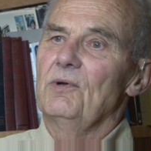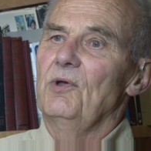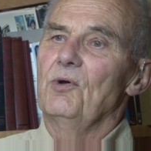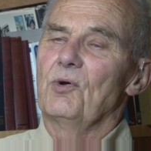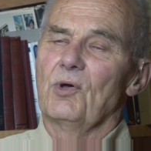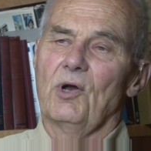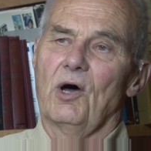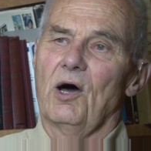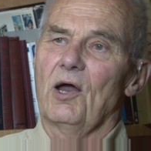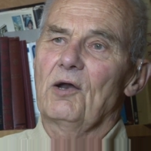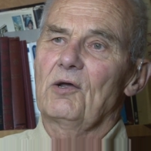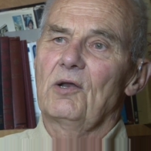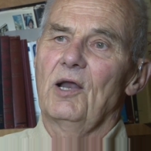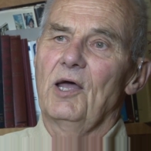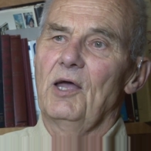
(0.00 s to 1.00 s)
You can
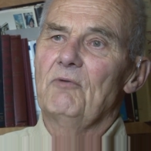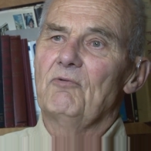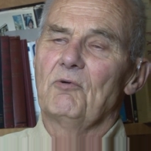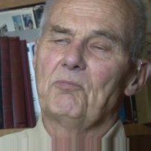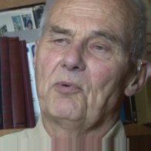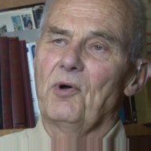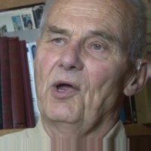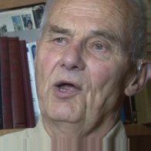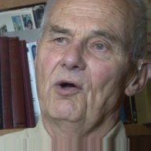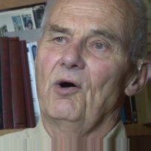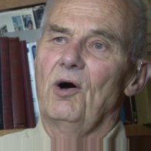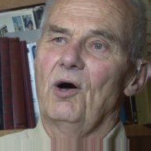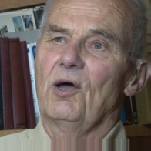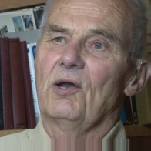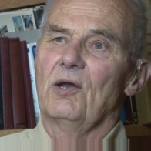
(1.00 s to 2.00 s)
autoclave a
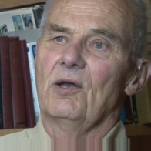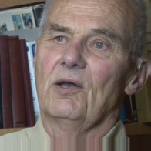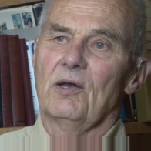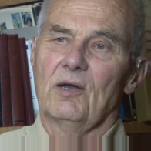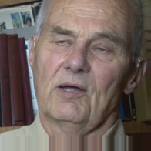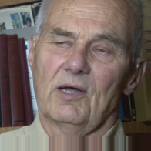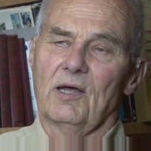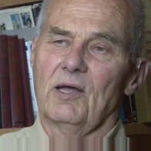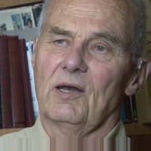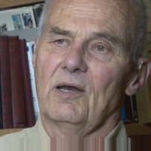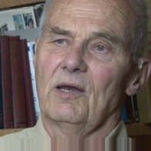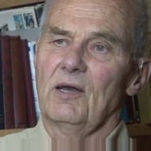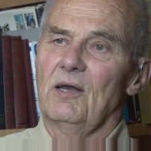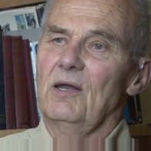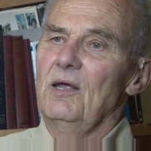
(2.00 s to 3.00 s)
prion
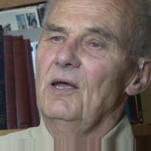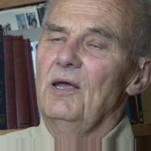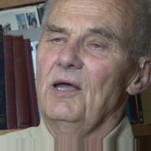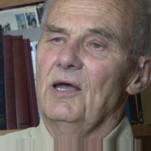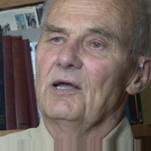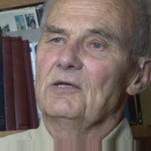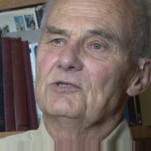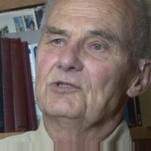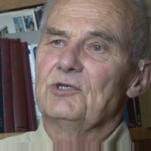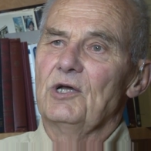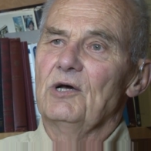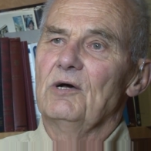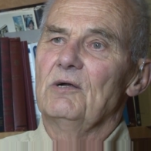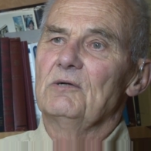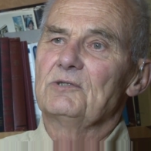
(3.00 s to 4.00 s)
and it
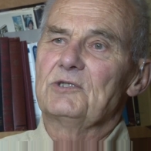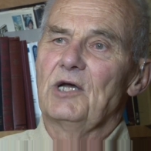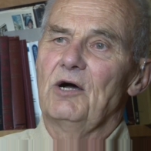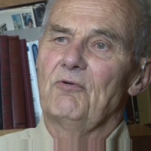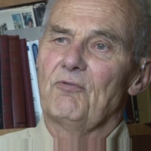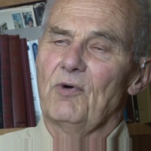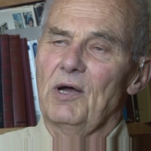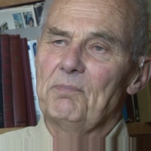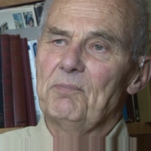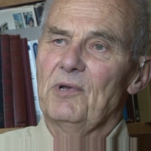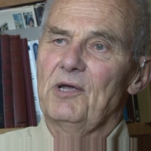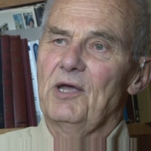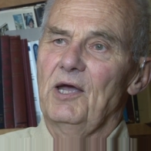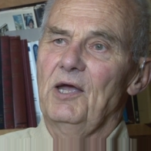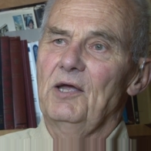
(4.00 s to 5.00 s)
still
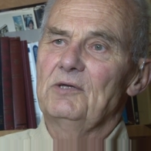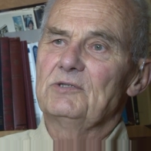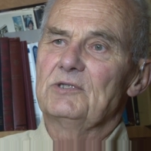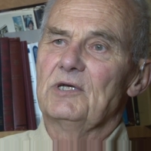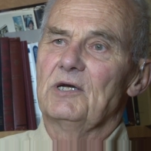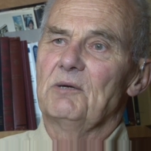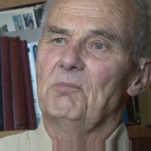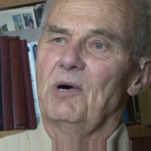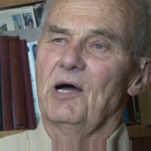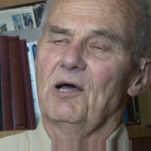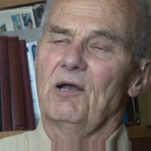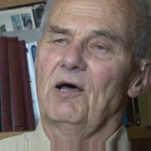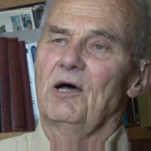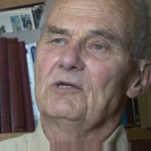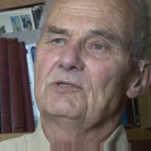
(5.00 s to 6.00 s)
self-replicates in a
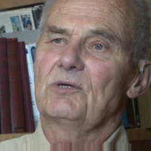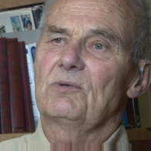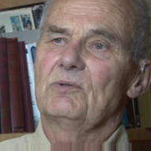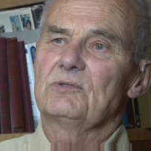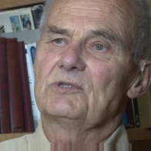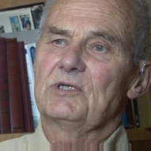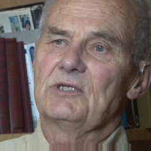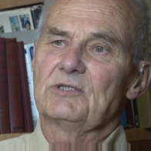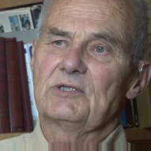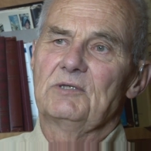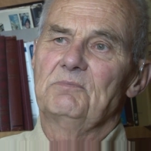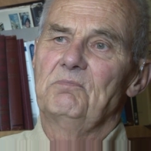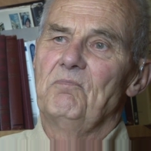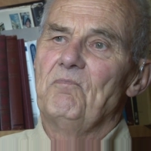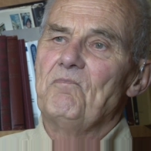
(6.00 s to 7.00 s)
biological
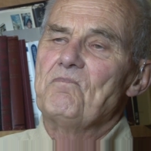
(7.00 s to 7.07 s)
system.